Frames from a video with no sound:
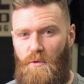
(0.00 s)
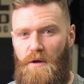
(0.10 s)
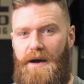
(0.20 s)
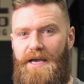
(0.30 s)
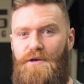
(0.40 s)

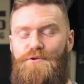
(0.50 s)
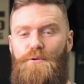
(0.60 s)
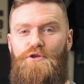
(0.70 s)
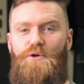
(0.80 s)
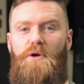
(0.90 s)
whereby you
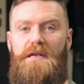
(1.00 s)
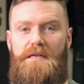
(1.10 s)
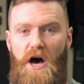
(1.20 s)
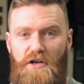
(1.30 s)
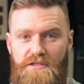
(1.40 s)
don't do a
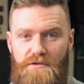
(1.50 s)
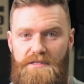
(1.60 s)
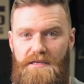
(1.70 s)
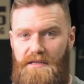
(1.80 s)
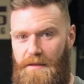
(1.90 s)
lot
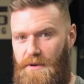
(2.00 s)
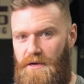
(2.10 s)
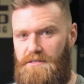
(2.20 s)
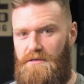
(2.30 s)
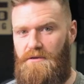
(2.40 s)
until that
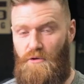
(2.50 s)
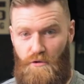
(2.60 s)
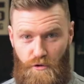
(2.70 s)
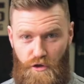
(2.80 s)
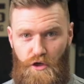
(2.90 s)
person
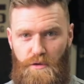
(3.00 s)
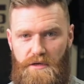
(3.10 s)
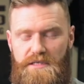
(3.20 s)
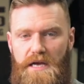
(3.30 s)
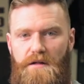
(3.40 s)
or you
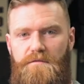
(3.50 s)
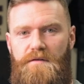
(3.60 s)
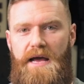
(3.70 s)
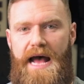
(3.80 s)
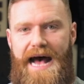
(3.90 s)
yourself